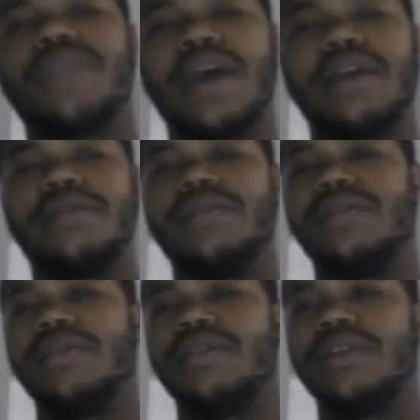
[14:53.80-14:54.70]
that
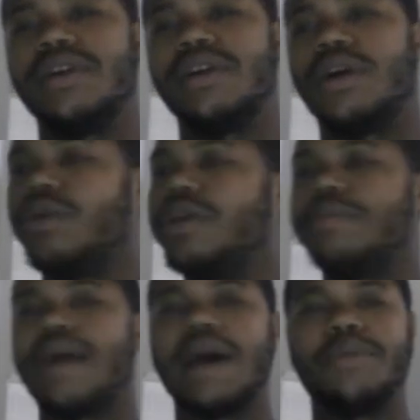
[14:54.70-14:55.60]
the
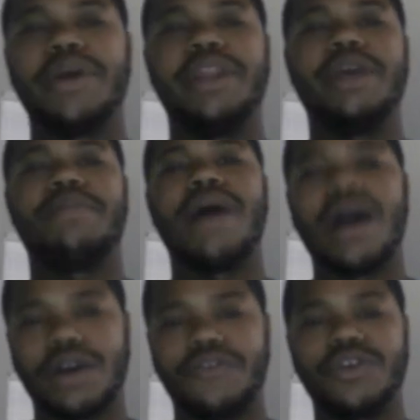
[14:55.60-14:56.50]
Holy Bible and the
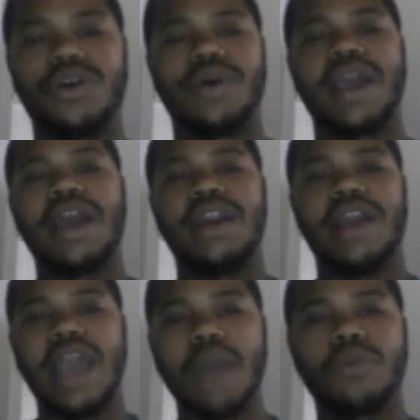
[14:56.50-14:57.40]
Apocrypha go hand
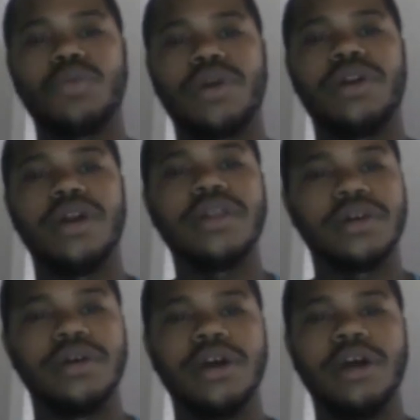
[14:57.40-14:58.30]
in hand with one
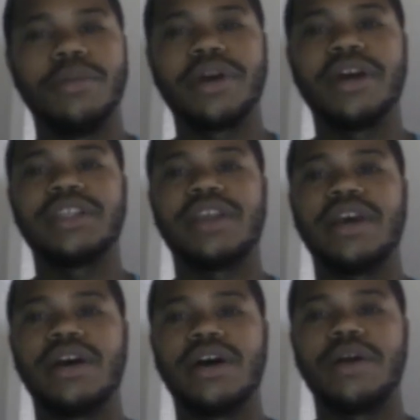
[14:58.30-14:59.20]
another. because
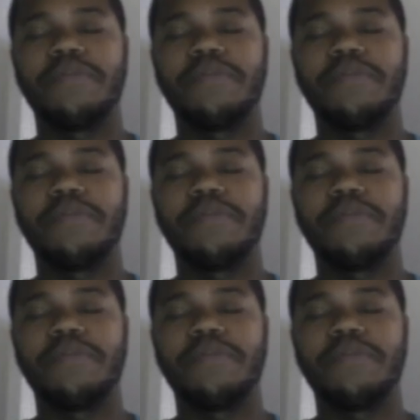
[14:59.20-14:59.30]
they